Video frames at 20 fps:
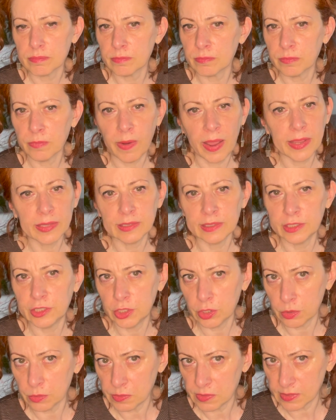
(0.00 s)
widely
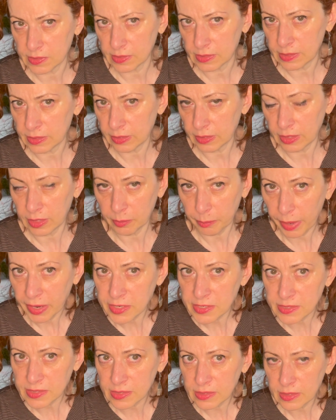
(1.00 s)
used in
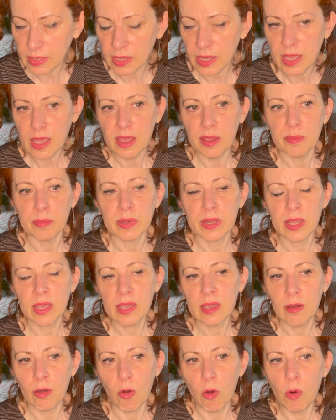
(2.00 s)
medicine, but I
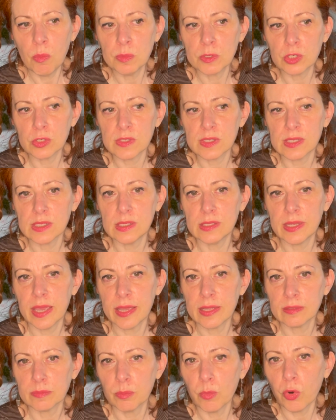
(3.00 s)
hope to see
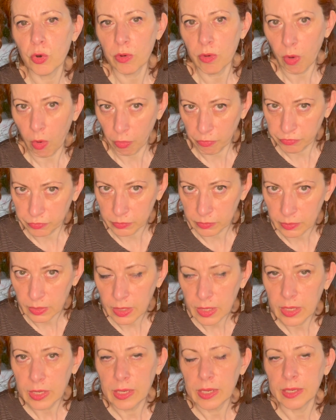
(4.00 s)
that more often
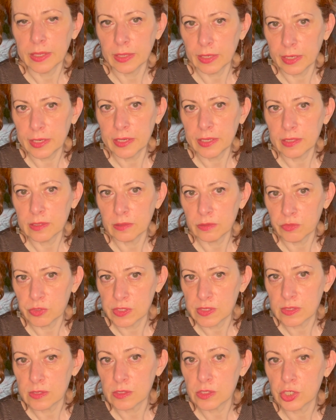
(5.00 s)
in clinical
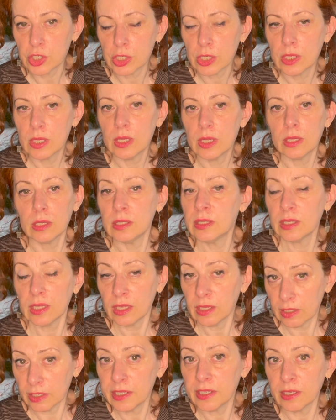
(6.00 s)
research,
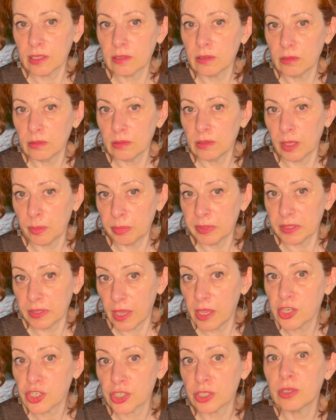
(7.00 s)
in clinical
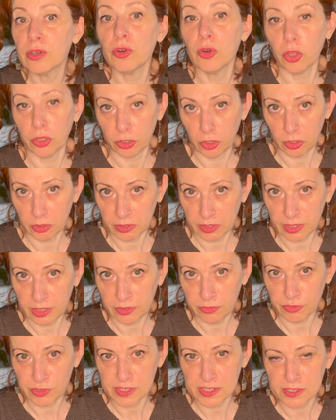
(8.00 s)
application, not only in
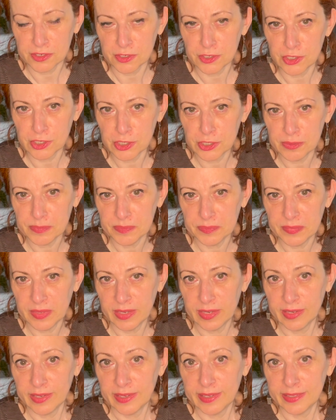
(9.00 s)
research.
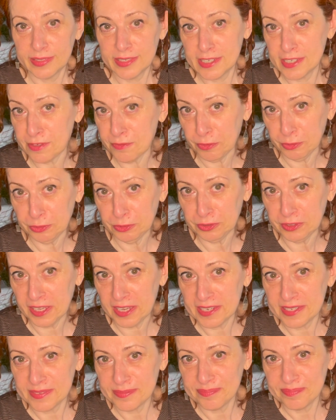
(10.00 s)
This is for
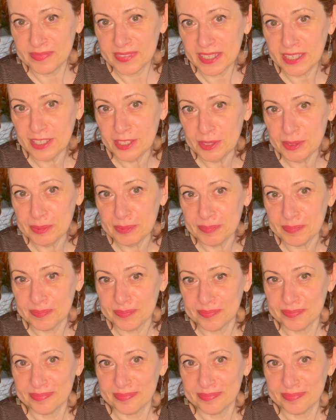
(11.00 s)
today. Thank you.